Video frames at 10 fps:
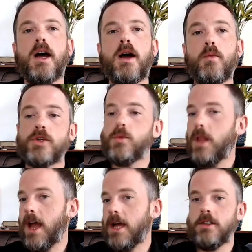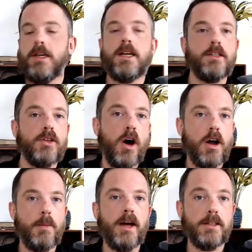which we'll actually get to talk
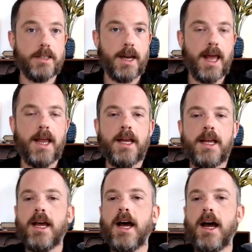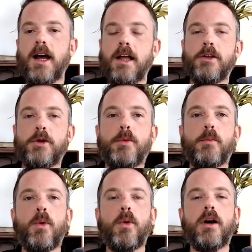about today a little bit
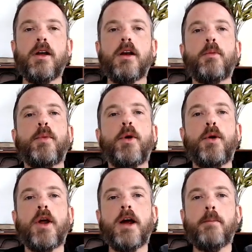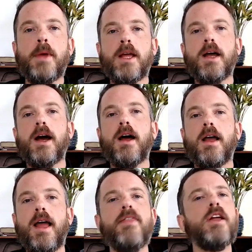more in our program.
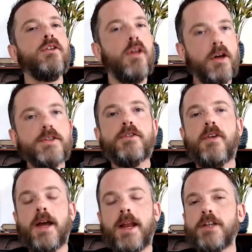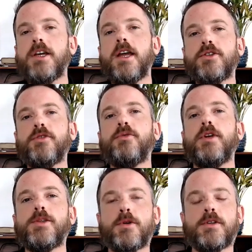And then you'll also find educational
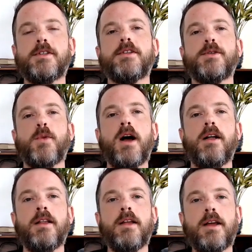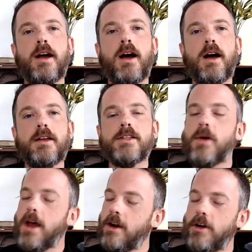resources as well. So
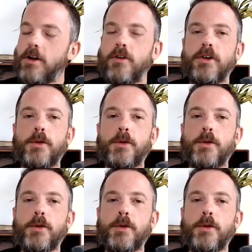head on over to